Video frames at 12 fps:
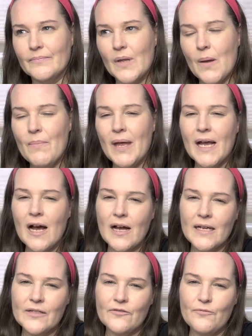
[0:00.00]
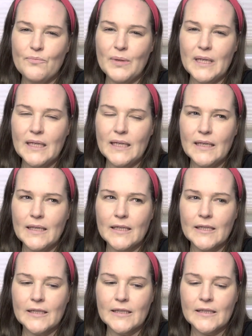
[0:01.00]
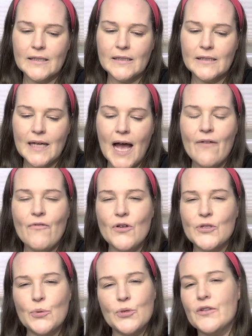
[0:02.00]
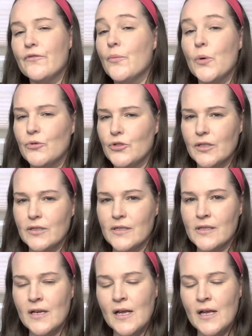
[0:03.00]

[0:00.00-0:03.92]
may kind of be, have all sorts of emotions.